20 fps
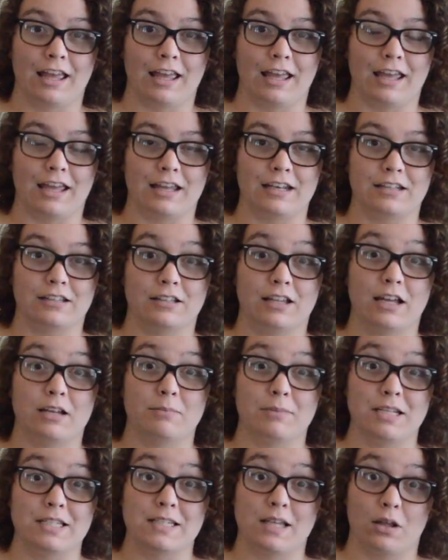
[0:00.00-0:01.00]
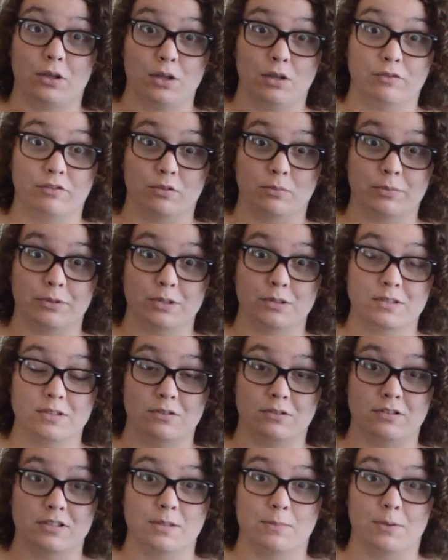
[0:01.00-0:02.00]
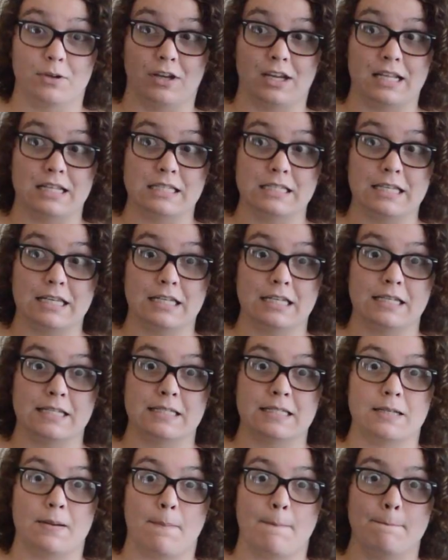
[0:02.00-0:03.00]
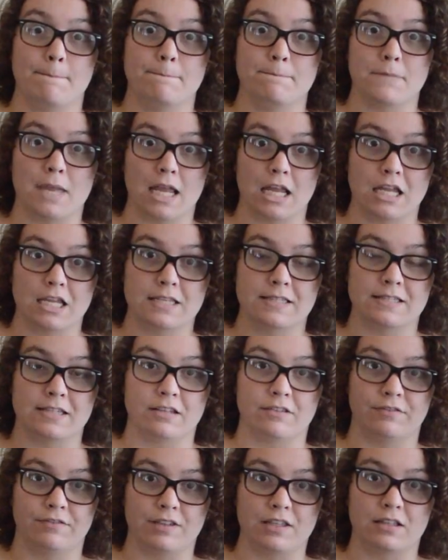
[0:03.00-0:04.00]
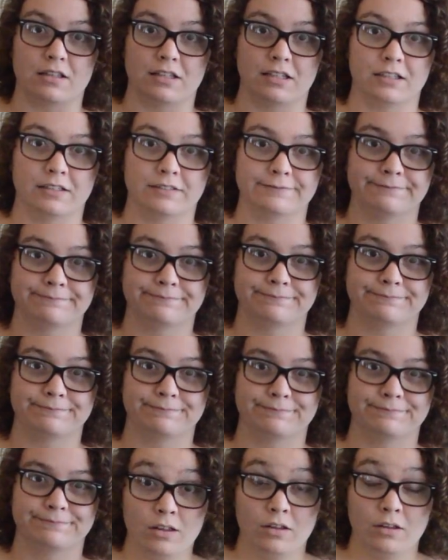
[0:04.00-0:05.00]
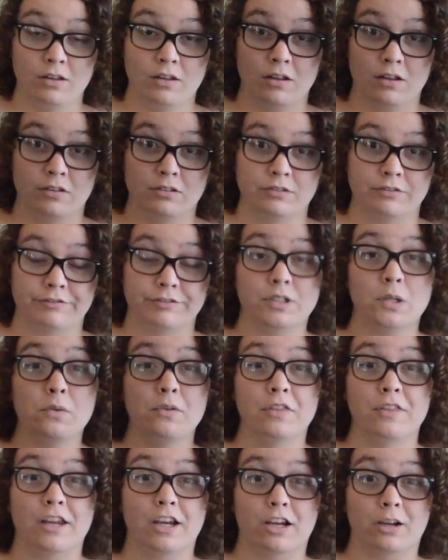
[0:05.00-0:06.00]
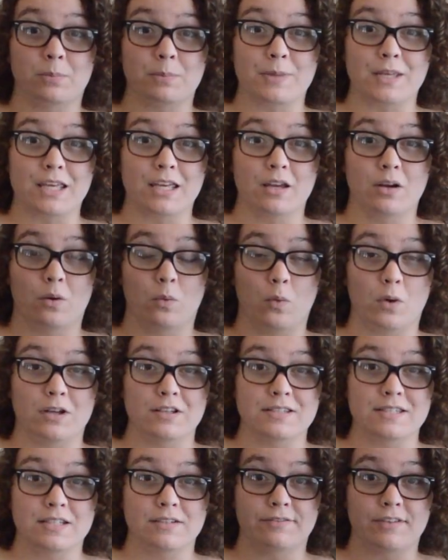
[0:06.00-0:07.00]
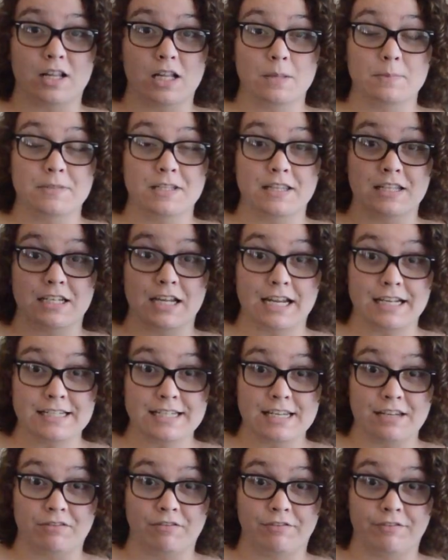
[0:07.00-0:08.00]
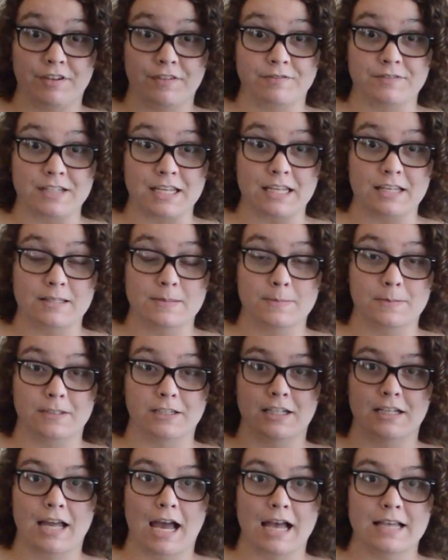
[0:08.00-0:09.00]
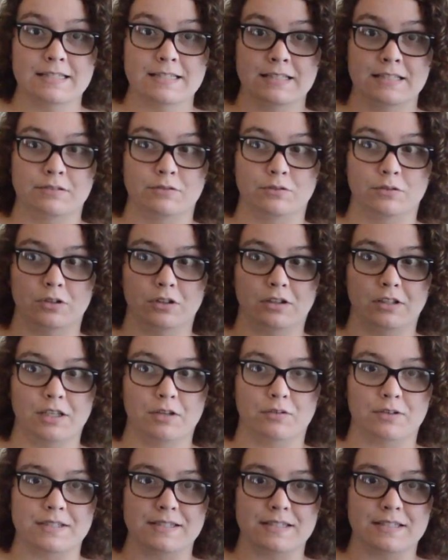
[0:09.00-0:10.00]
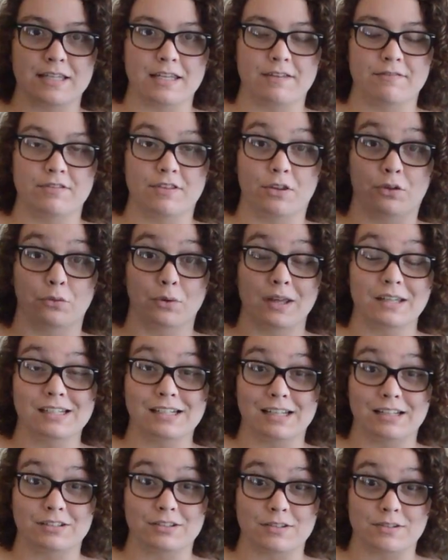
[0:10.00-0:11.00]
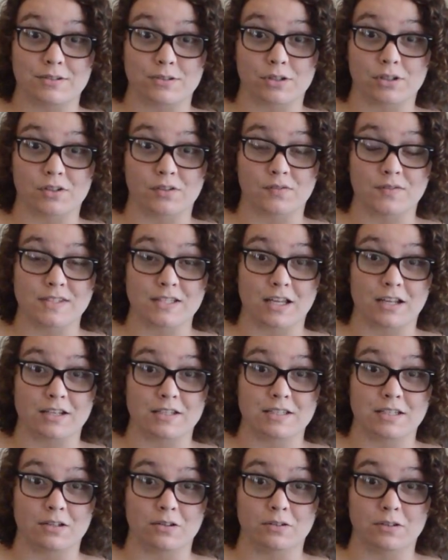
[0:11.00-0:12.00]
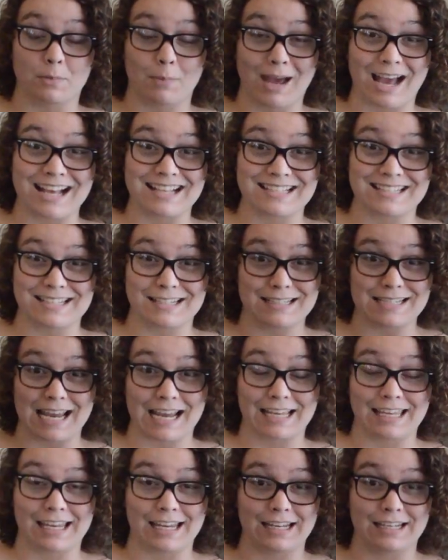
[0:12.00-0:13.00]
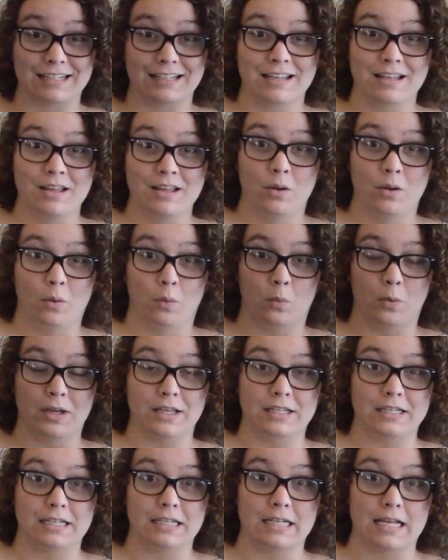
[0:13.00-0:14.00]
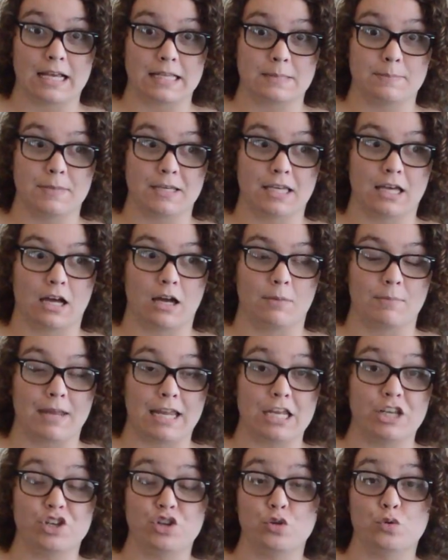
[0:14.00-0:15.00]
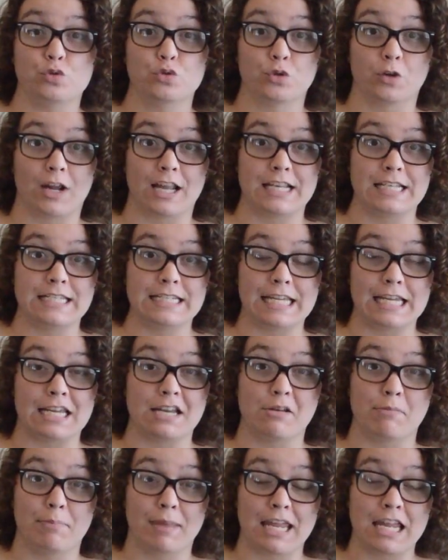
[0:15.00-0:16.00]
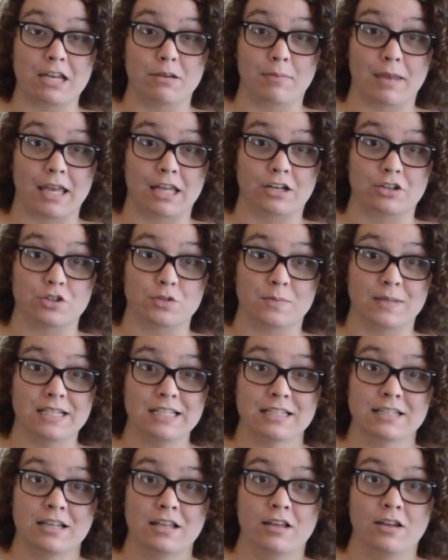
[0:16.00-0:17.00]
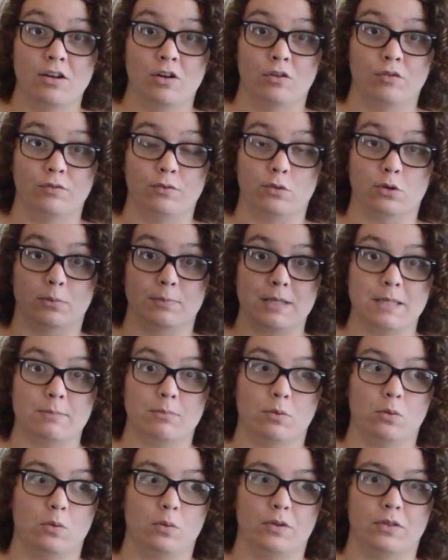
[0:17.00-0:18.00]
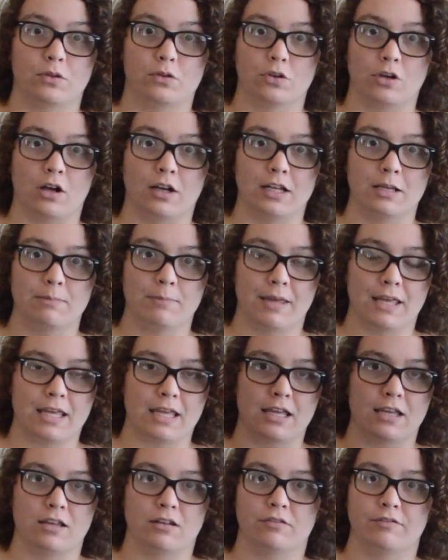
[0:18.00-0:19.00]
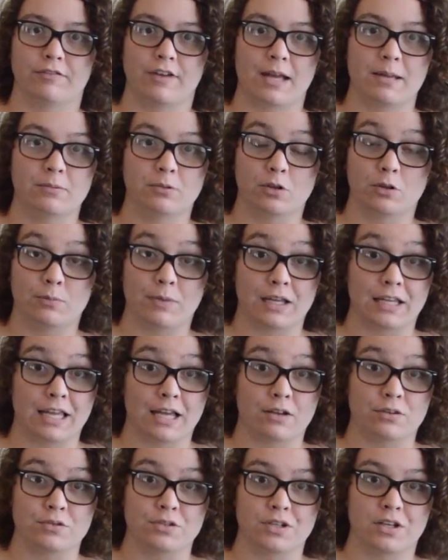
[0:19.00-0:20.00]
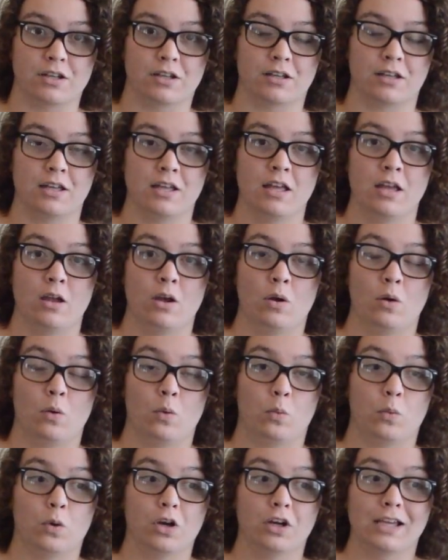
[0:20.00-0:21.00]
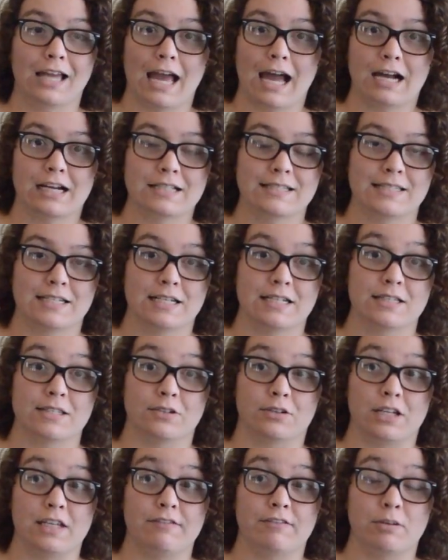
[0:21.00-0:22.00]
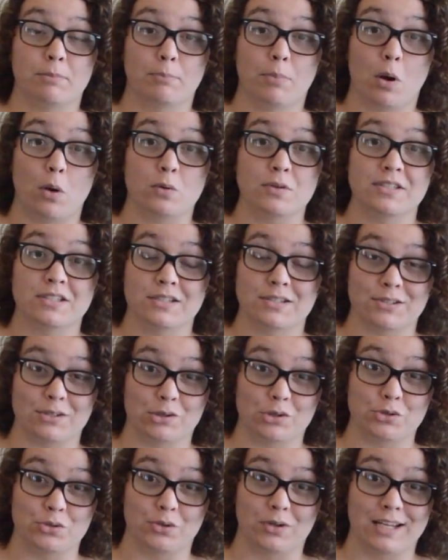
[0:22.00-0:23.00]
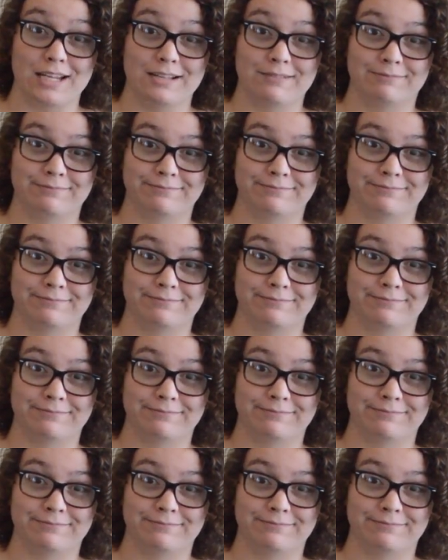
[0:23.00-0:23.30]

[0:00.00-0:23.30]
And let me tell you from personal experience, it is an amazing feeling. Float therapy was developed in the 1950s, but it hasn't really received the credit it deserves until the past decade, when it has become a new trend in pain management for people with chronic pain, fibromyalgia, work accidents, or even post-surgery.